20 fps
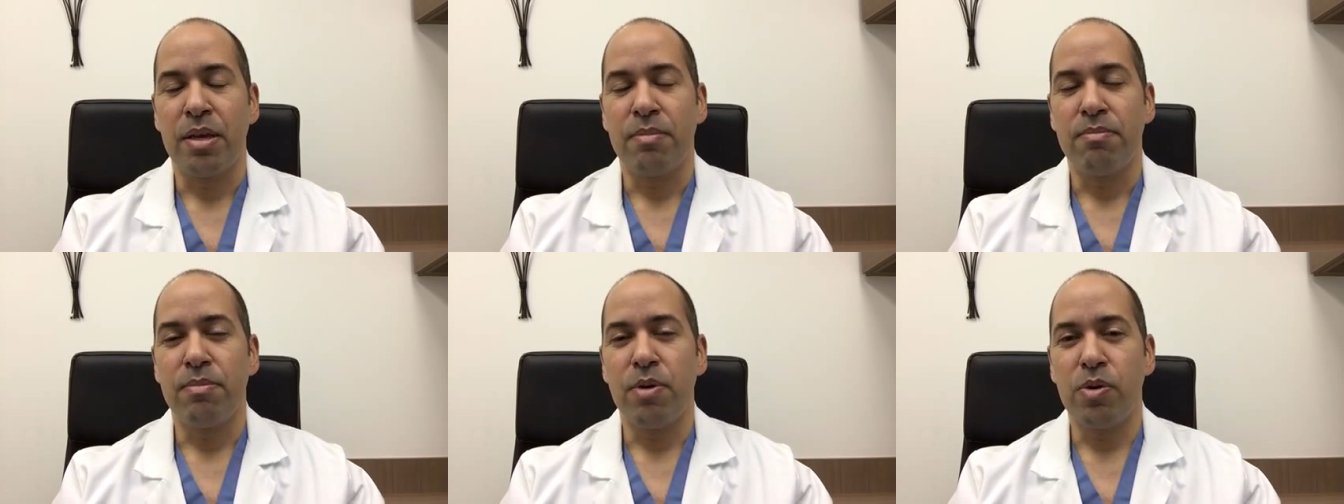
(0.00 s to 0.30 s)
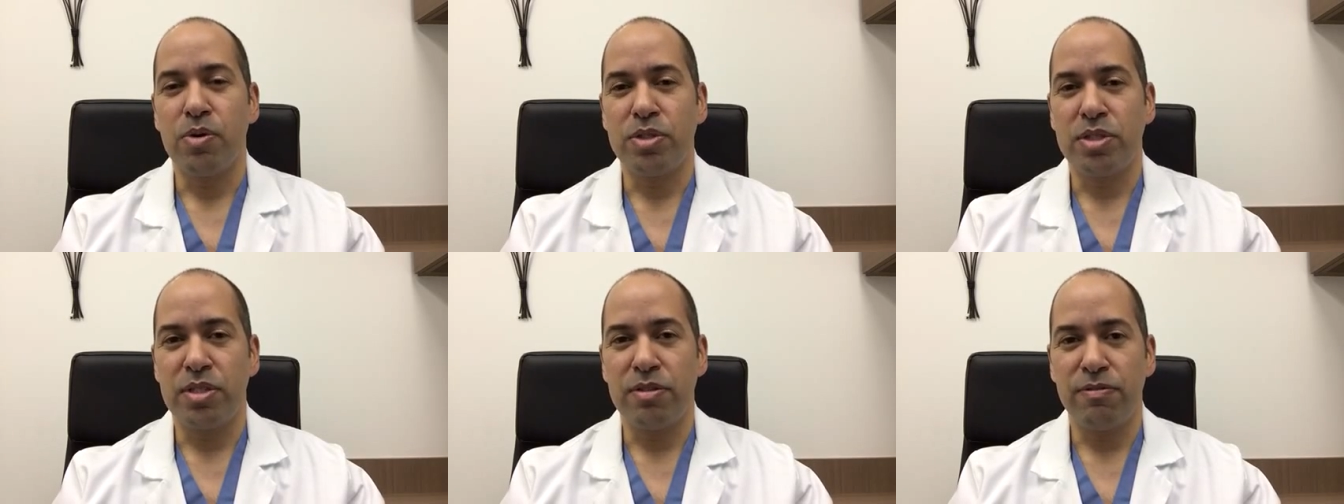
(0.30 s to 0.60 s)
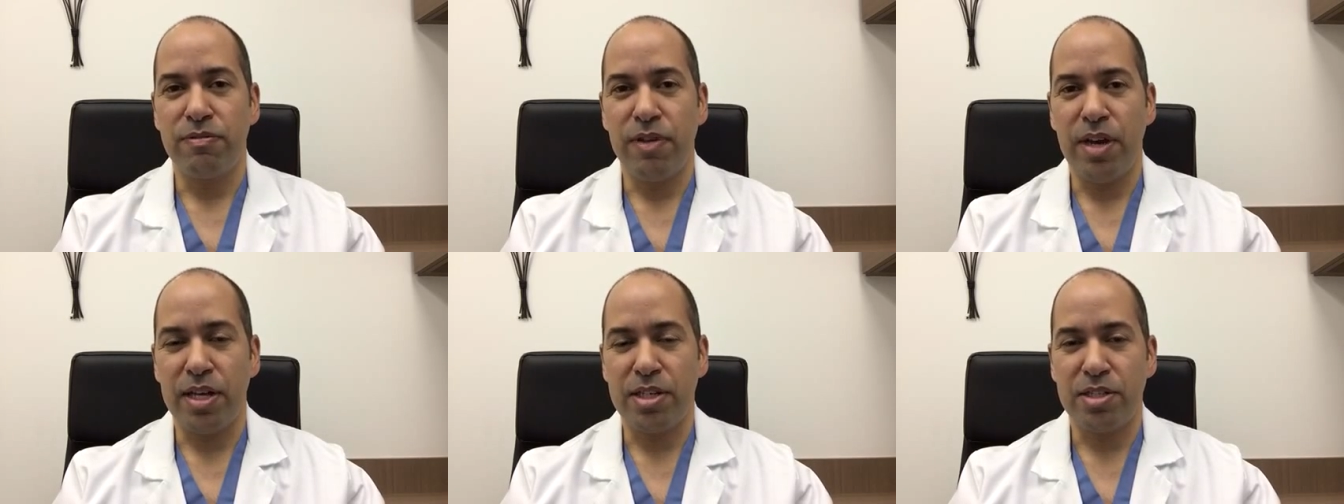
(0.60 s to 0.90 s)
Most
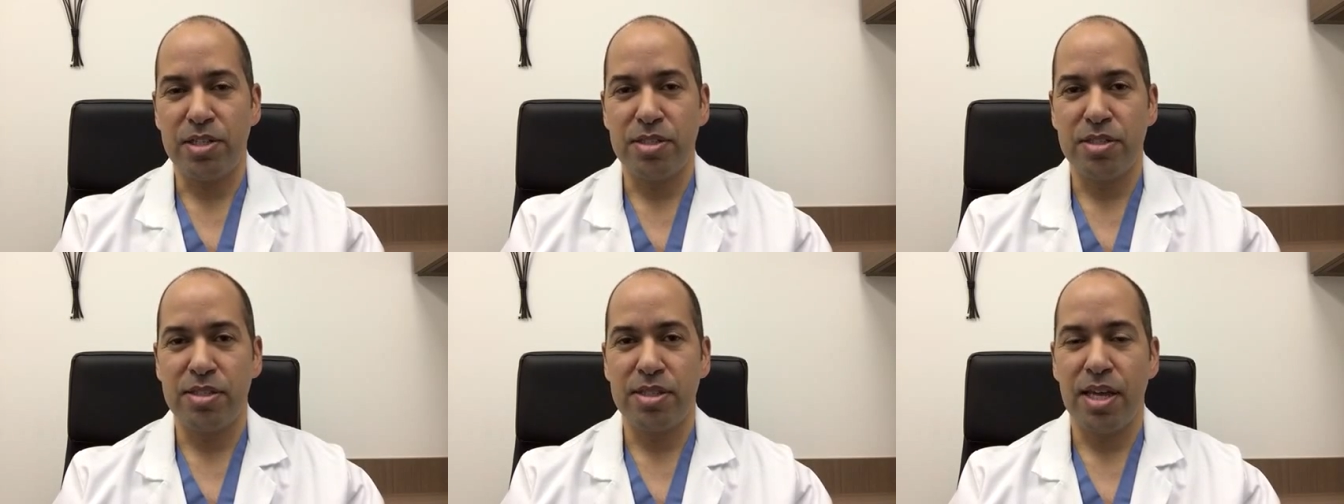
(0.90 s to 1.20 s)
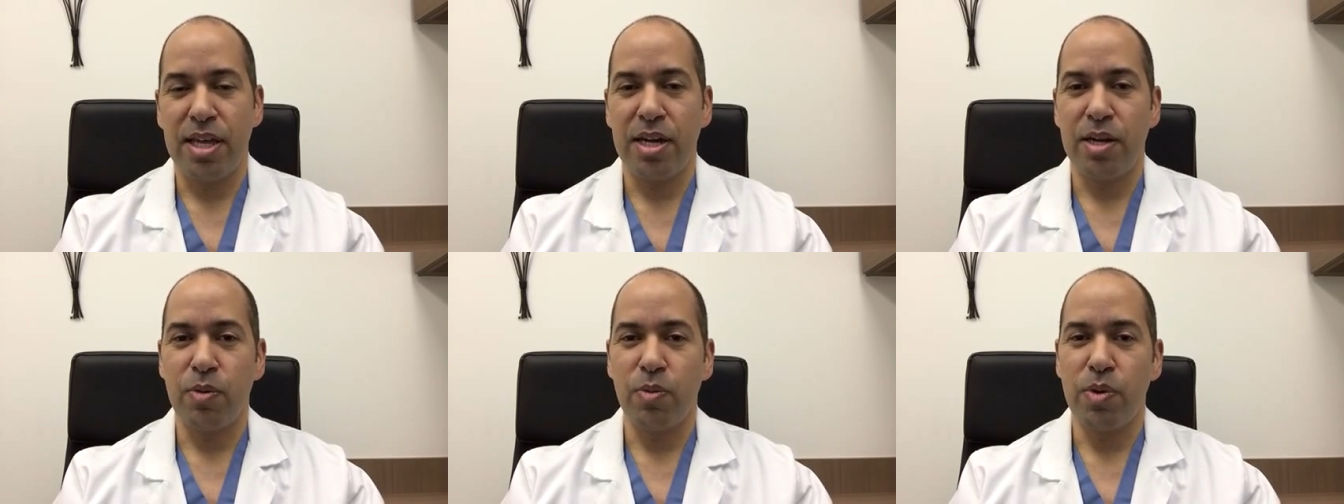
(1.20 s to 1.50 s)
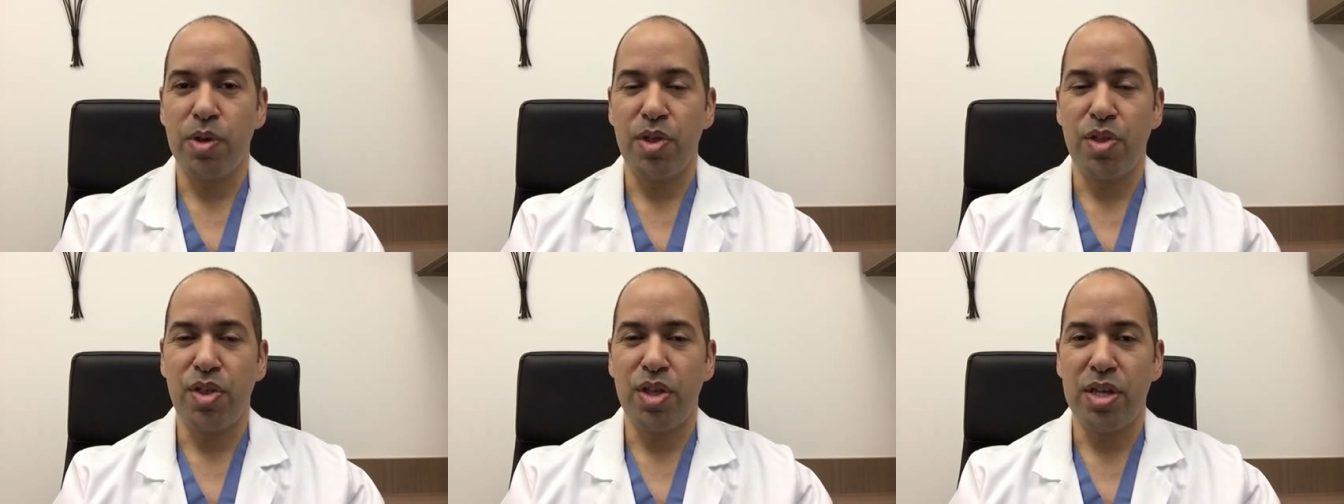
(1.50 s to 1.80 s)
infections that are
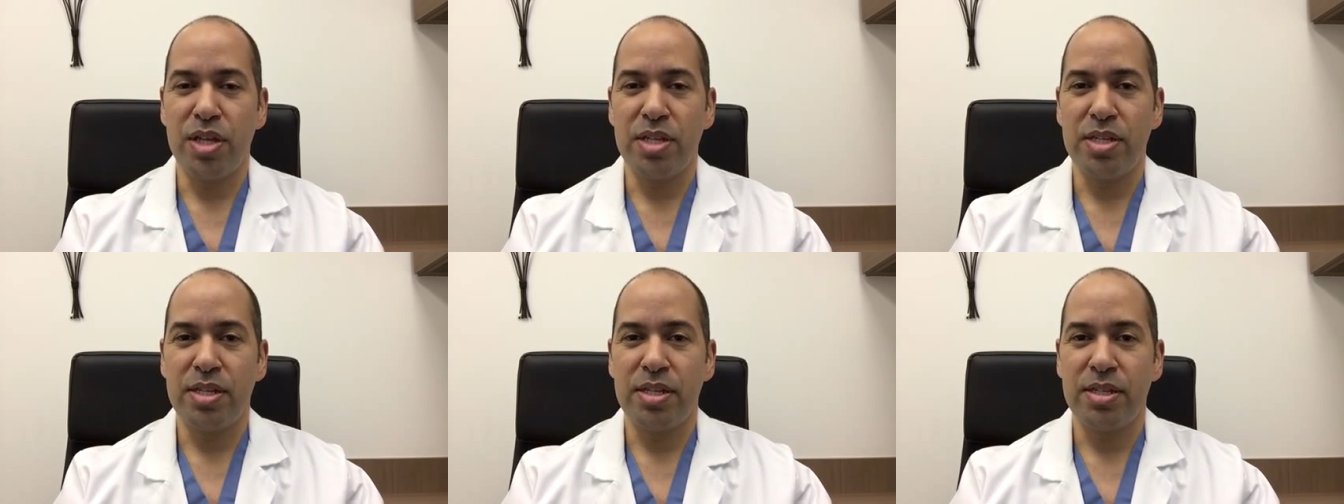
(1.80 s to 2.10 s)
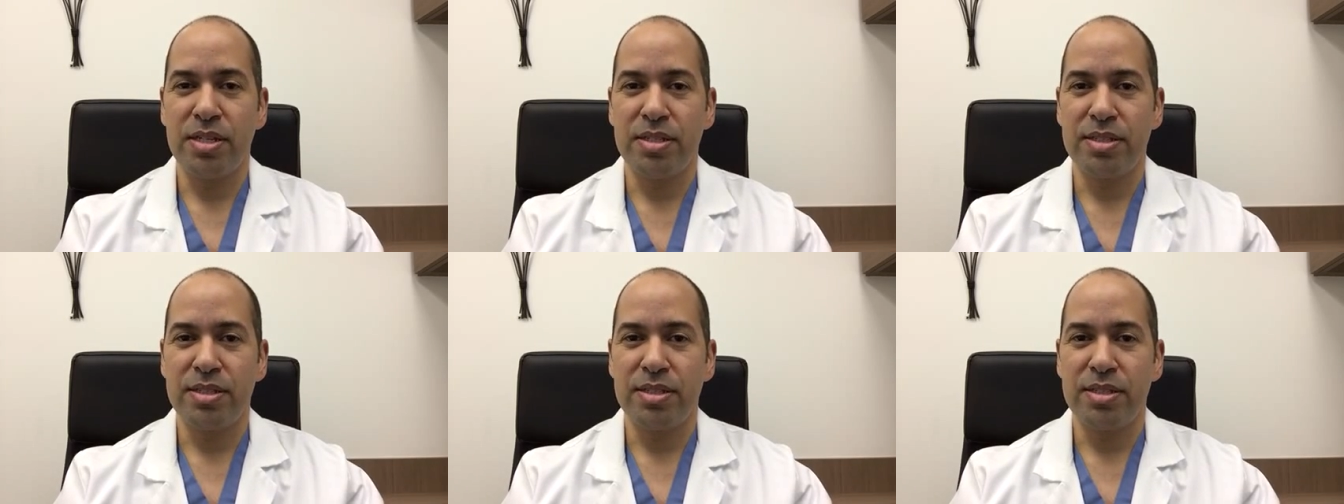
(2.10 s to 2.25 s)
within